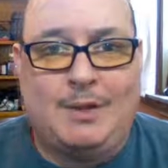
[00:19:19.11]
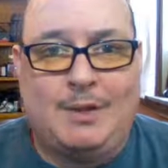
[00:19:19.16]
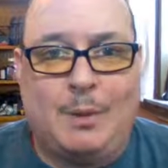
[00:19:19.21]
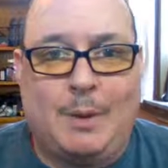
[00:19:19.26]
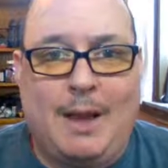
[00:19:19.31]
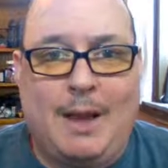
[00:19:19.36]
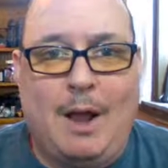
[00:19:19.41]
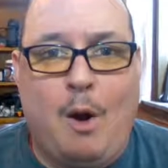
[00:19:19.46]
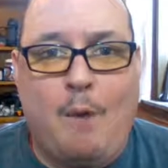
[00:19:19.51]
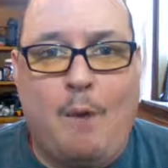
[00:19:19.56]
So
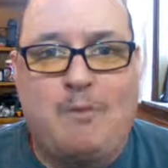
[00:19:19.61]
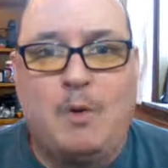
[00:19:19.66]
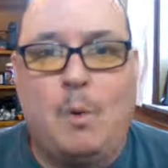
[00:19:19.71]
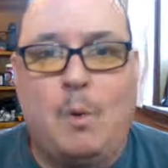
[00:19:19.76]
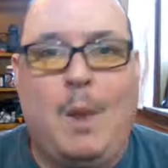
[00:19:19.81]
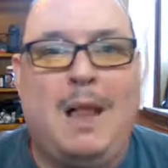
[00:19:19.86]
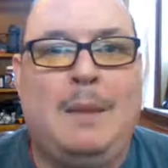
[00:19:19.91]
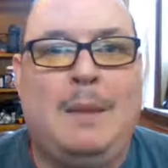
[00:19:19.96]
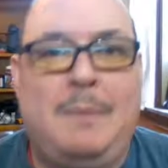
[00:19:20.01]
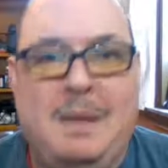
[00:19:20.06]
we're not
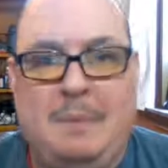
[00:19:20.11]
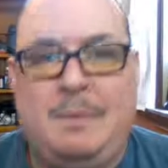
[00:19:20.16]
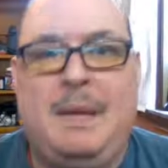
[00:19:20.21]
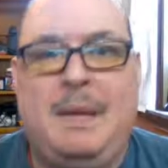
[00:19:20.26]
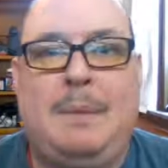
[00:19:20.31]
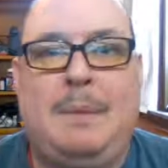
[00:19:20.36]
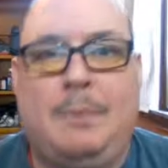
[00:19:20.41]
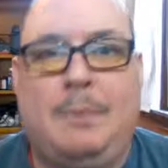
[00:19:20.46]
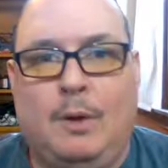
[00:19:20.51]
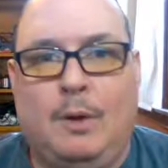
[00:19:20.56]
overwhelming
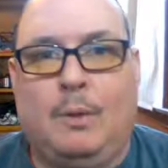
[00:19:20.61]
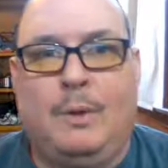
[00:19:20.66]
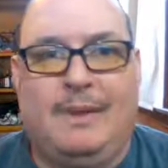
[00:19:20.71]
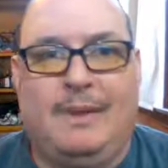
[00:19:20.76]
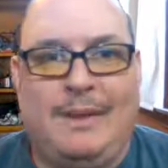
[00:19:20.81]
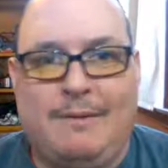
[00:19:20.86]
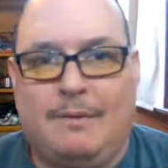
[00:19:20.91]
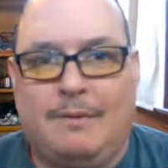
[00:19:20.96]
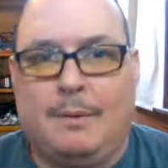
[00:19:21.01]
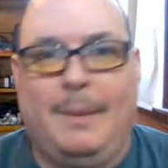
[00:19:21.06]
people
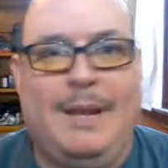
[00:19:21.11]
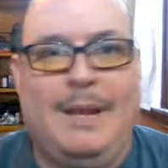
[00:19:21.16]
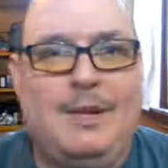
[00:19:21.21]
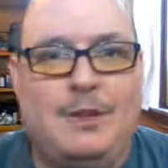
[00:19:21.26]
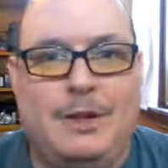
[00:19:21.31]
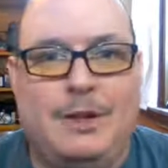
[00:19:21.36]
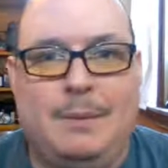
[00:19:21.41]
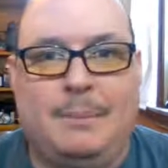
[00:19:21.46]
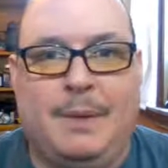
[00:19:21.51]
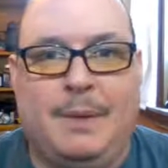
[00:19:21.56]
with
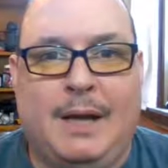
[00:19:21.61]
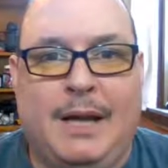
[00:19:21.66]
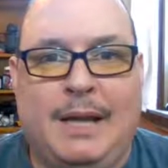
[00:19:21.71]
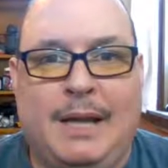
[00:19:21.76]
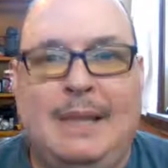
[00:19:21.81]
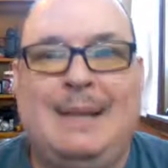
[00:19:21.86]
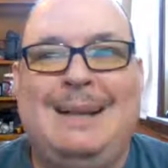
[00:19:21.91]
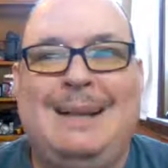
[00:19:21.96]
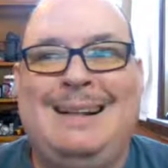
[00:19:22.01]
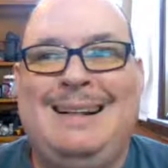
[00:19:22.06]
information, but